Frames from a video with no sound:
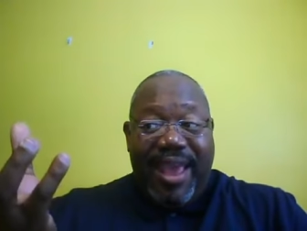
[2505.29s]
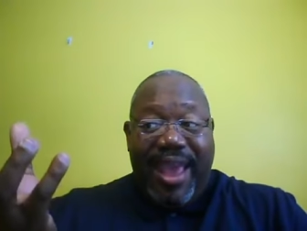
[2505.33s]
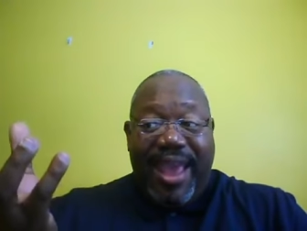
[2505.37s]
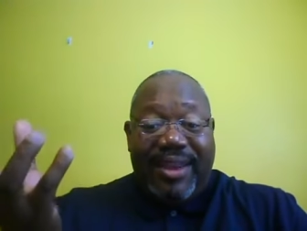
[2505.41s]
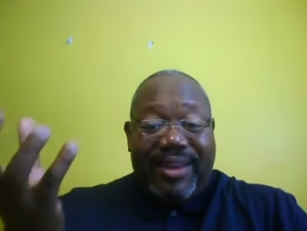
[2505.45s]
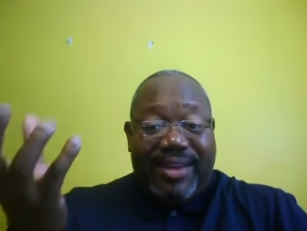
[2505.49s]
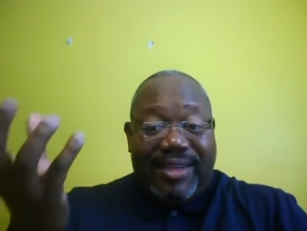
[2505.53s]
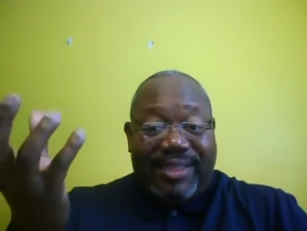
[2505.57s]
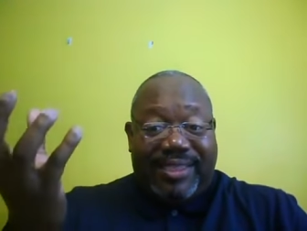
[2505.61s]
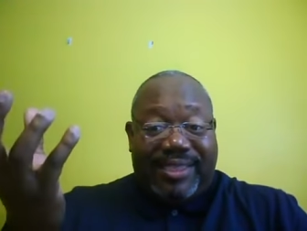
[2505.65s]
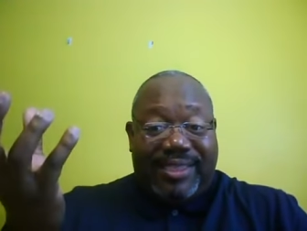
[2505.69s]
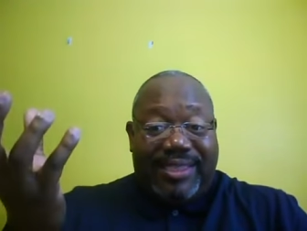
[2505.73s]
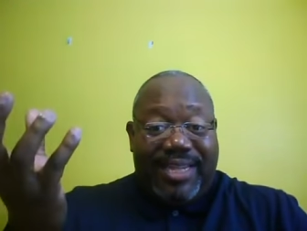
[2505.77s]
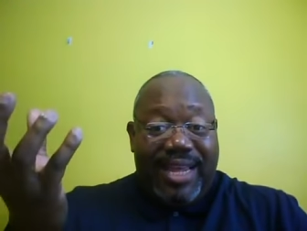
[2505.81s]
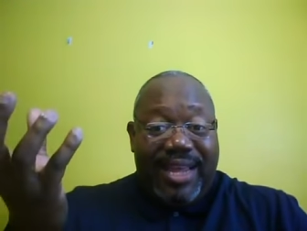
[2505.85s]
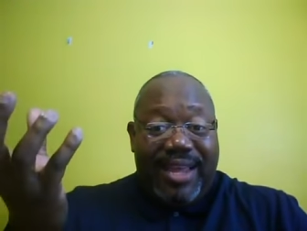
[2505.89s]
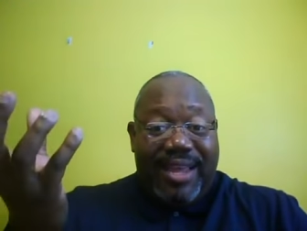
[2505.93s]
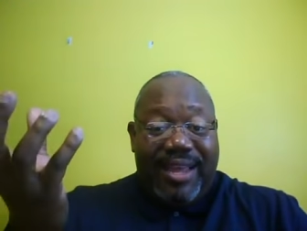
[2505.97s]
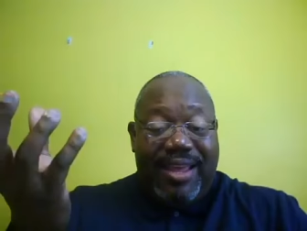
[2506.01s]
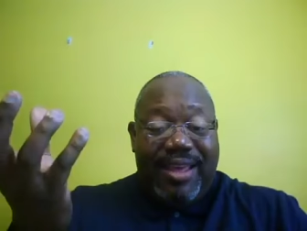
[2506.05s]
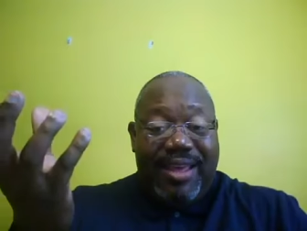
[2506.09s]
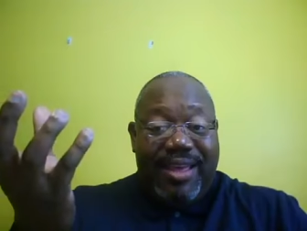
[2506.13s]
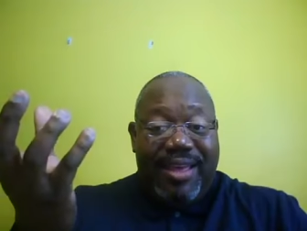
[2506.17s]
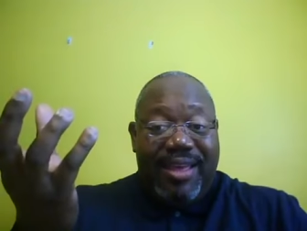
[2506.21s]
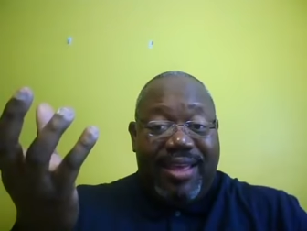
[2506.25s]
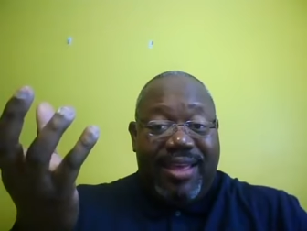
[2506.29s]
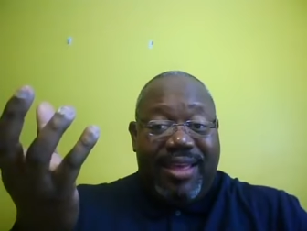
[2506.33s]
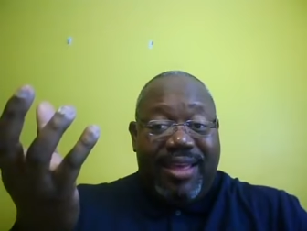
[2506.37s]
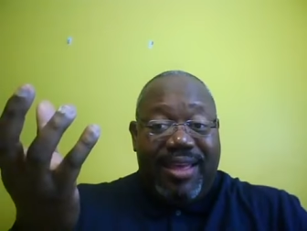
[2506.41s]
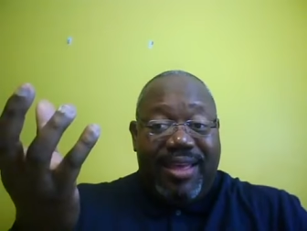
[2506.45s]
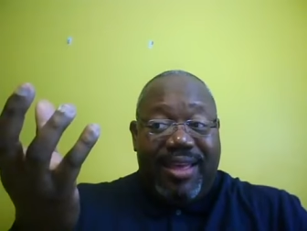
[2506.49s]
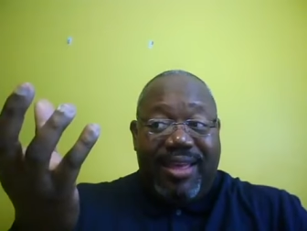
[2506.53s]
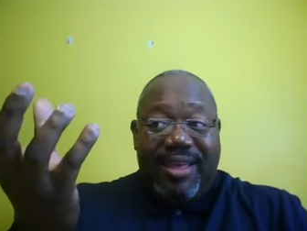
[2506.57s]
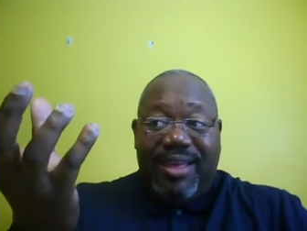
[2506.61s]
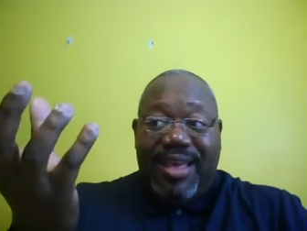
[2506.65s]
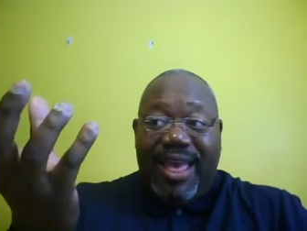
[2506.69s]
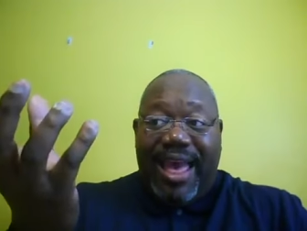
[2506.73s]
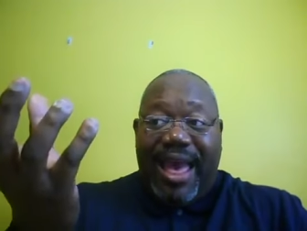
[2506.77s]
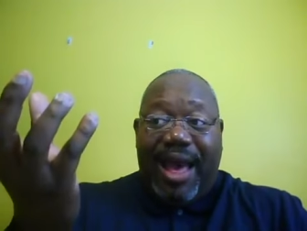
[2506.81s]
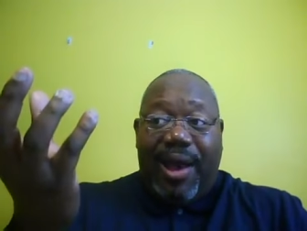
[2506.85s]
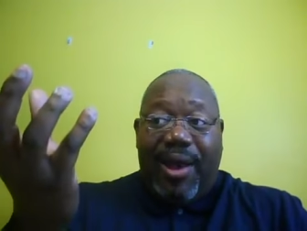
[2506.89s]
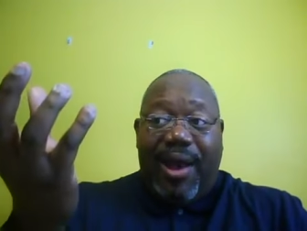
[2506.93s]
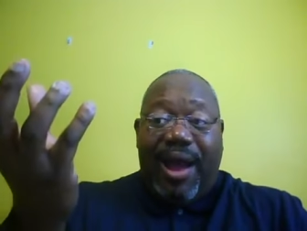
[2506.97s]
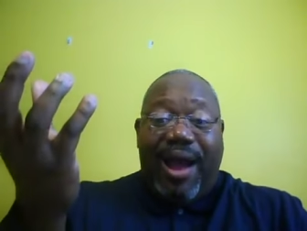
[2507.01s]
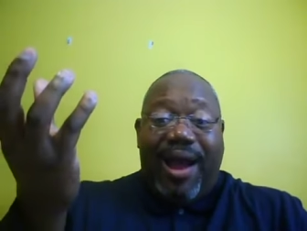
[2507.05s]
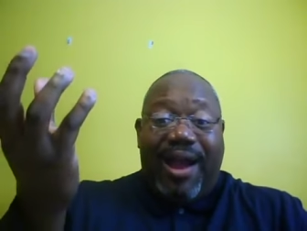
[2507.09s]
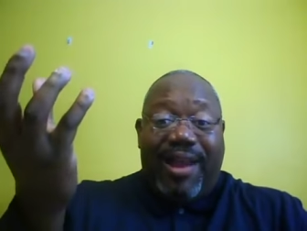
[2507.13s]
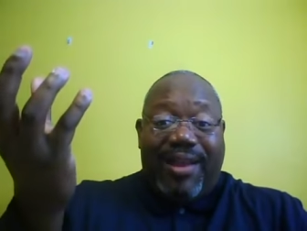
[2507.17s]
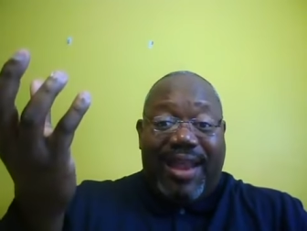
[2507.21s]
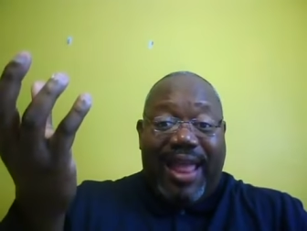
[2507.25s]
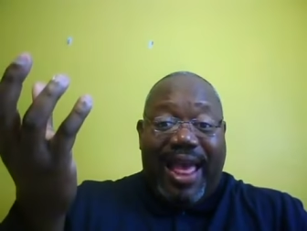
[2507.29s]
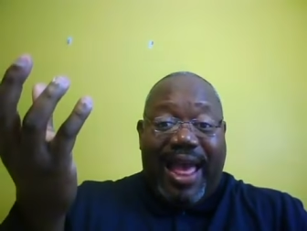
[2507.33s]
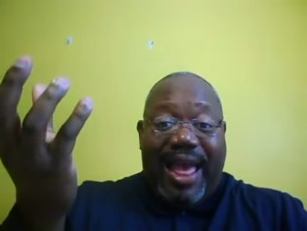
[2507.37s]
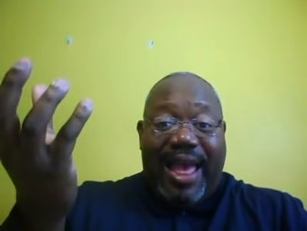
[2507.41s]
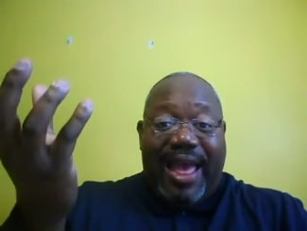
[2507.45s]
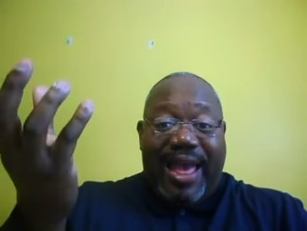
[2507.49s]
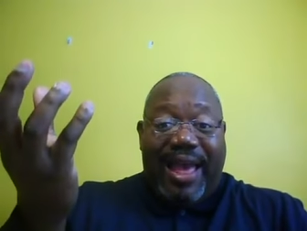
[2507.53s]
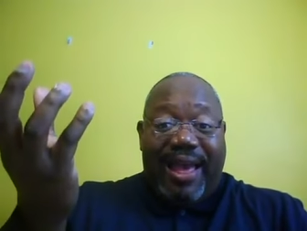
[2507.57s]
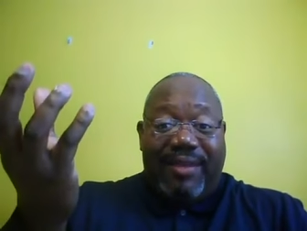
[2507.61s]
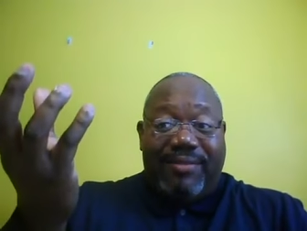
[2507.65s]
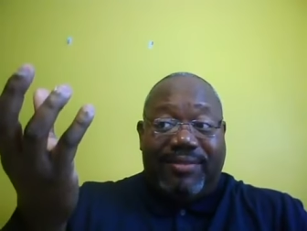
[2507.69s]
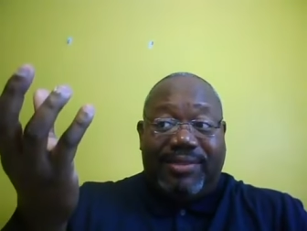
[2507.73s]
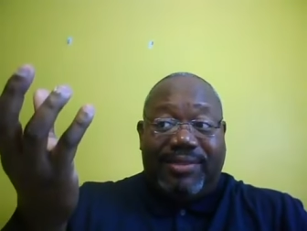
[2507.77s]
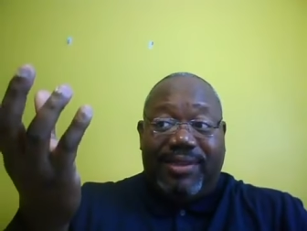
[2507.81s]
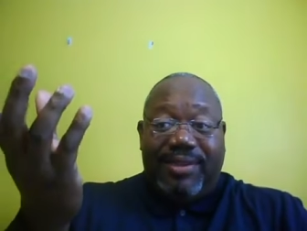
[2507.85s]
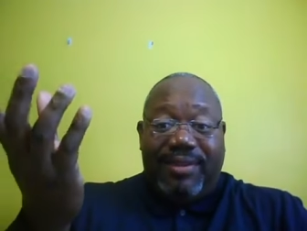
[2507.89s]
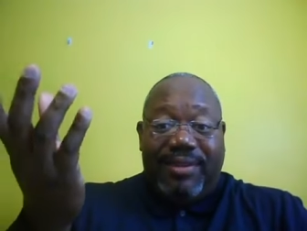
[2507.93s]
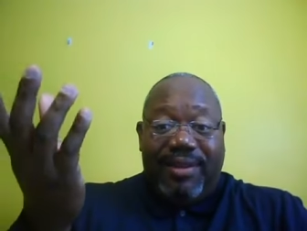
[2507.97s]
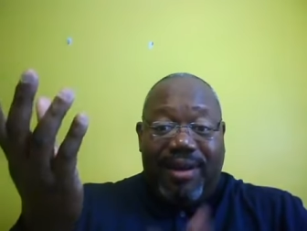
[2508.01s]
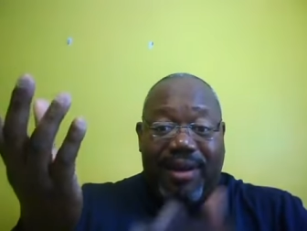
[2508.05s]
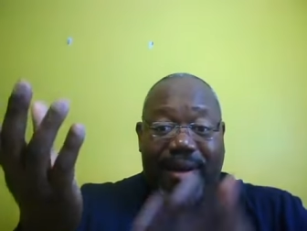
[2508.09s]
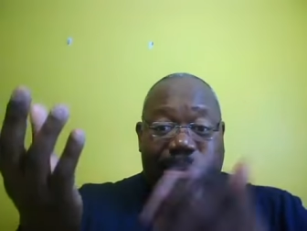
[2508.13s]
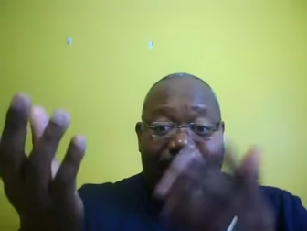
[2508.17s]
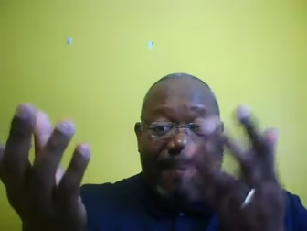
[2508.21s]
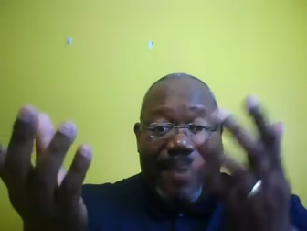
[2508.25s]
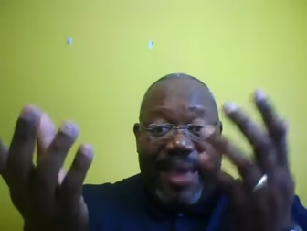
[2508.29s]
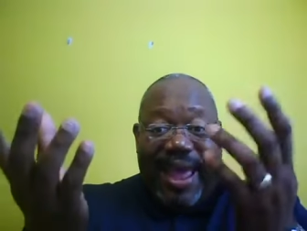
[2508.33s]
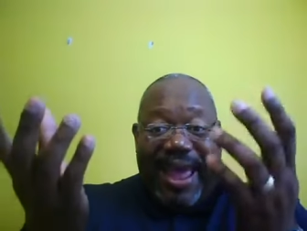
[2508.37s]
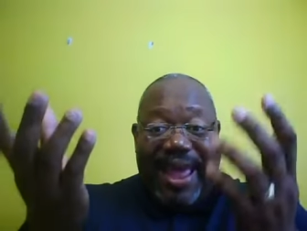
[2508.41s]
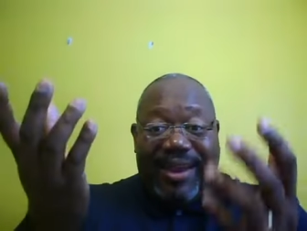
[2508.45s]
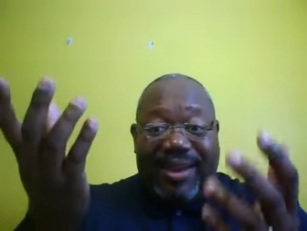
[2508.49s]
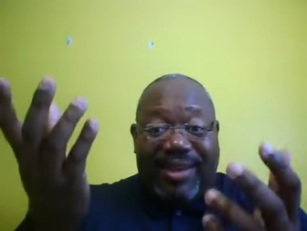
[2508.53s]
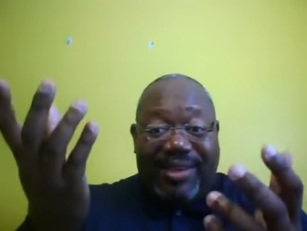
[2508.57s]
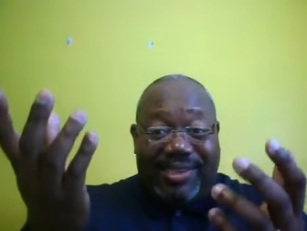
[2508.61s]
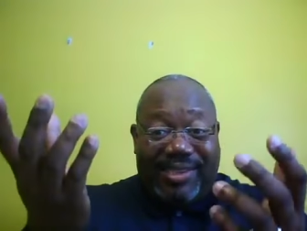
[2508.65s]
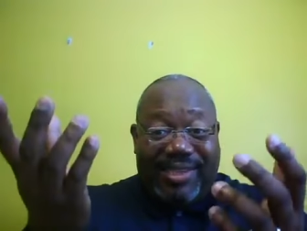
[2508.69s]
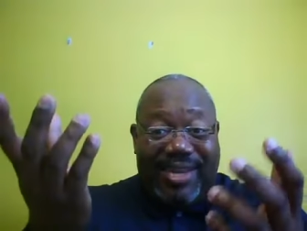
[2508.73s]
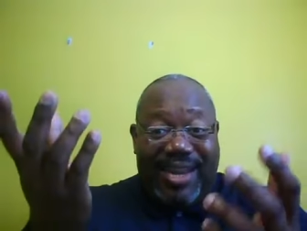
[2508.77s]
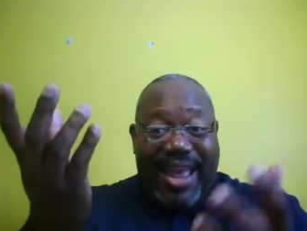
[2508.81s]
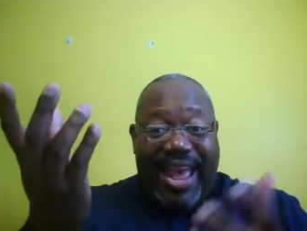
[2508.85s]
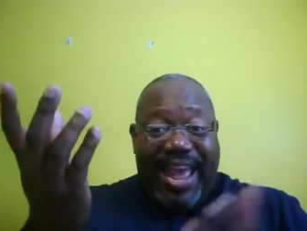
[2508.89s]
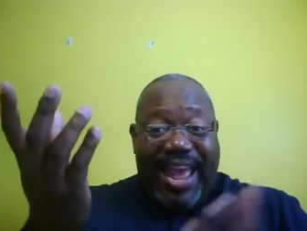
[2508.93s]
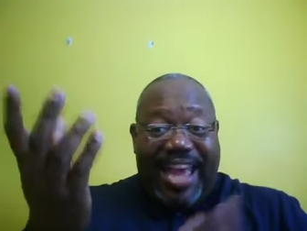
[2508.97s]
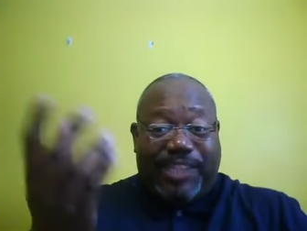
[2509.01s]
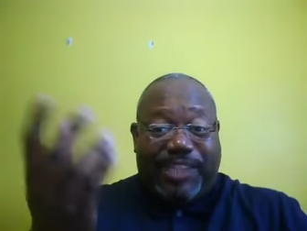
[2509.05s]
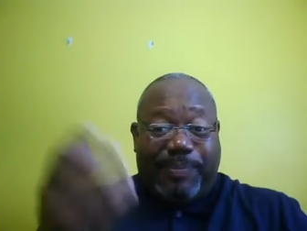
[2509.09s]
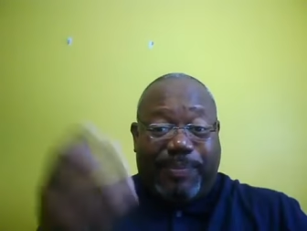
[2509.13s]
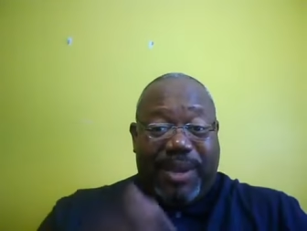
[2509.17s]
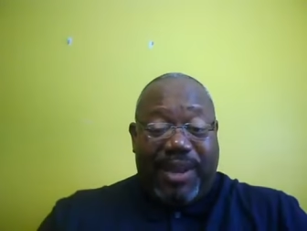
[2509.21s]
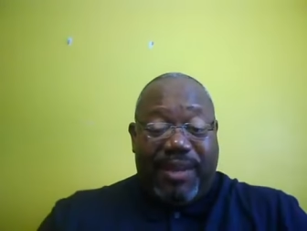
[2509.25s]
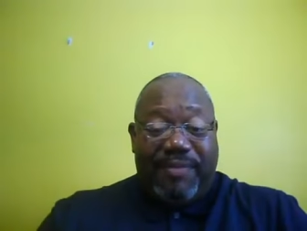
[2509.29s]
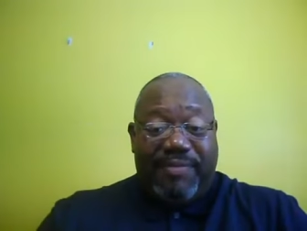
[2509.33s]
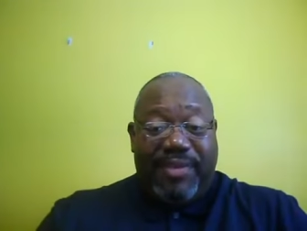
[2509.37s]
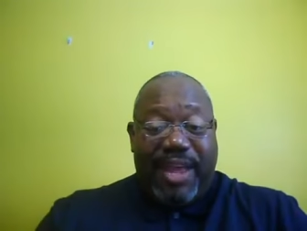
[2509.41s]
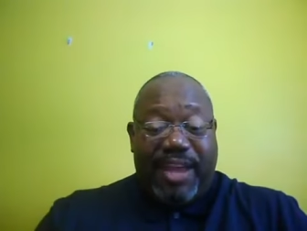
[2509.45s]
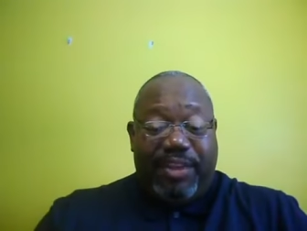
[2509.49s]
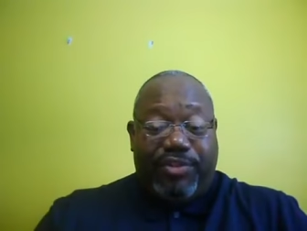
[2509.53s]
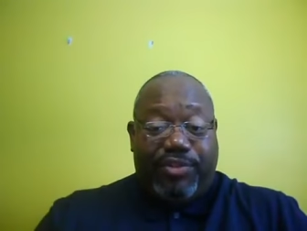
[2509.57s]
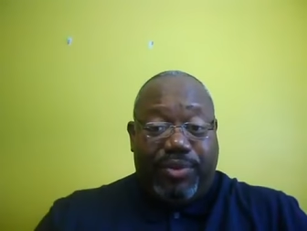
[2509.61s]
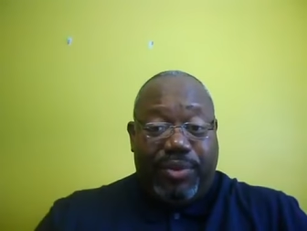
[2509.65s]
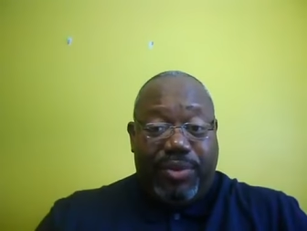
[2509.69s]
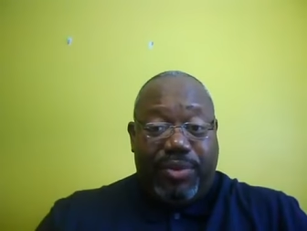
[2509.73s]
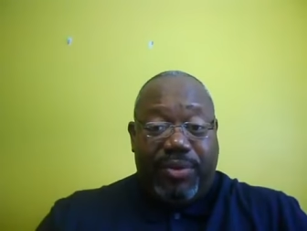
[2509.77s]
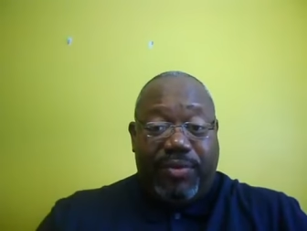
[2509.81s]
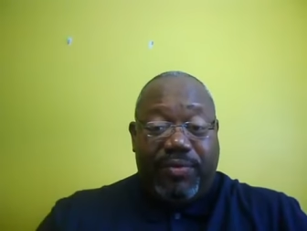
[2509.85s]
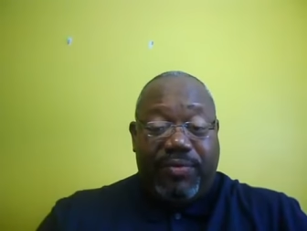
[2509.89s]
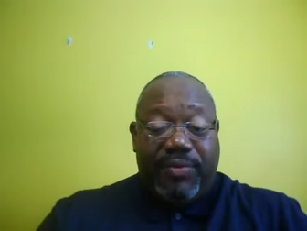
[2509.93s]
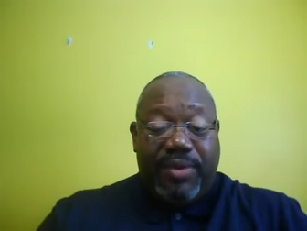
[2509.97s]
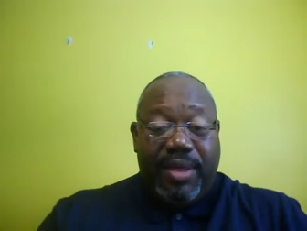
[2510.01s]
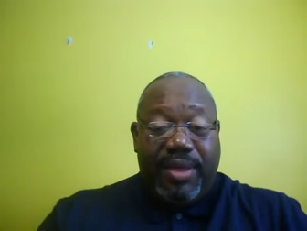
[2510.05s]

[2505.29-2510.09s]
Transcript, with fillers: and to see how our lives are balanced to the aspect of that truth.